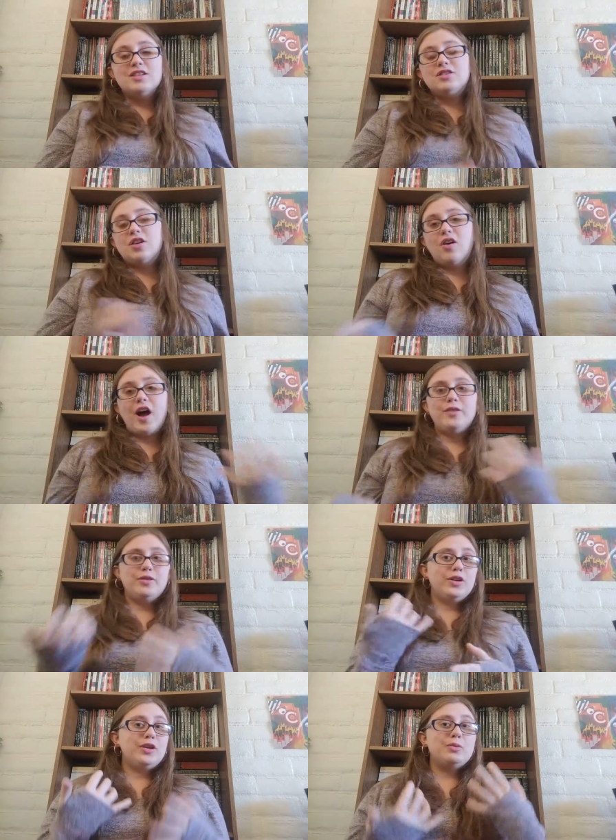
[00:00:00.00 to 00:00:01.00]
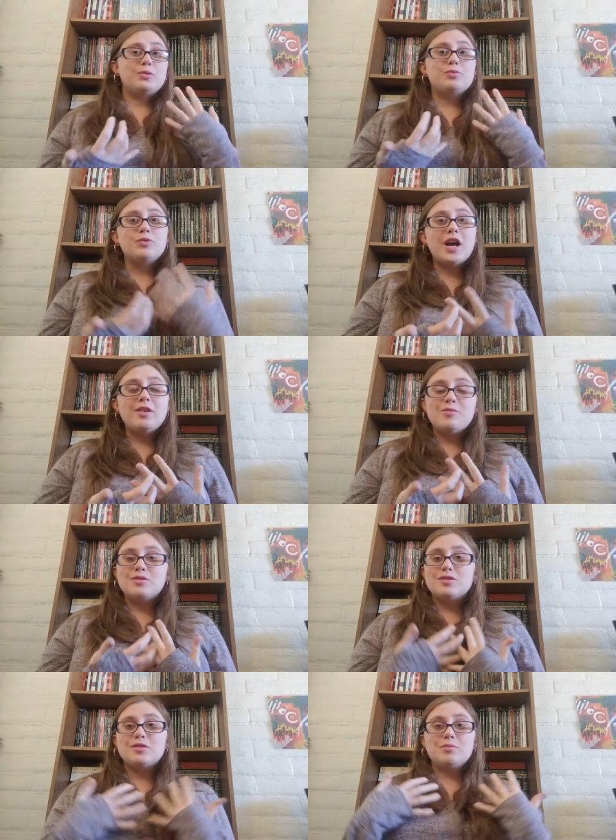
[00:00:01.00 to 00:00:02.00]
So I figured it was it
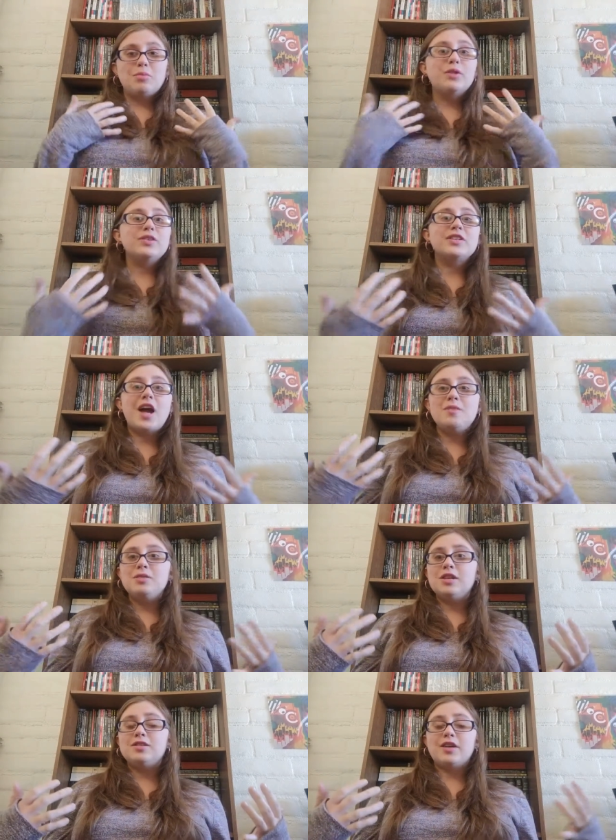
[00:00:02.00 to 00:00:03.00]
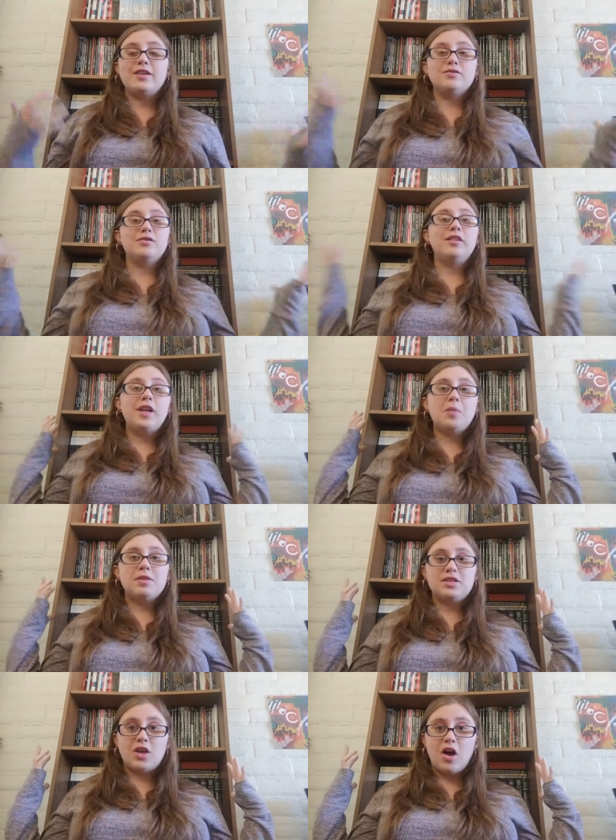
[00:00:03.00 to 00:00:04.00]
was perfect timing to kind of clean
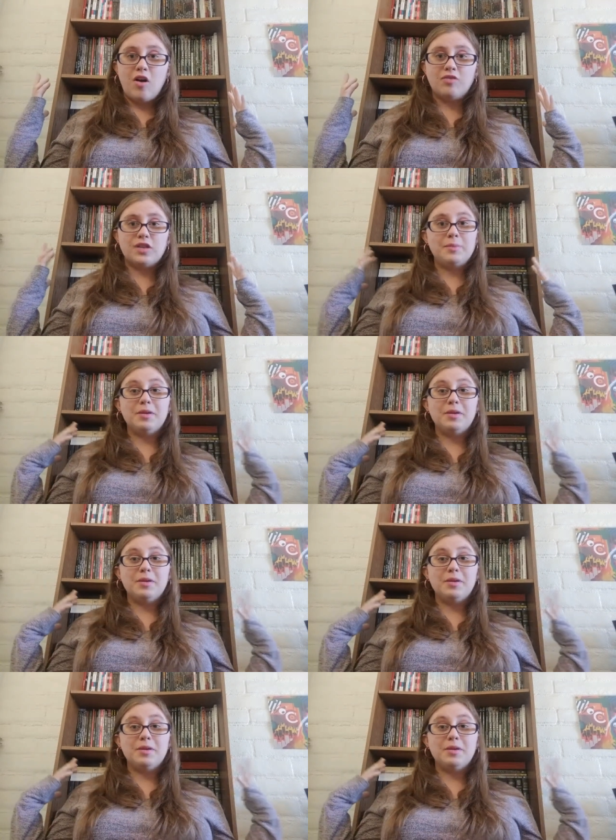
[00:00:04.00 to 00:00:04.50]
out my shelves.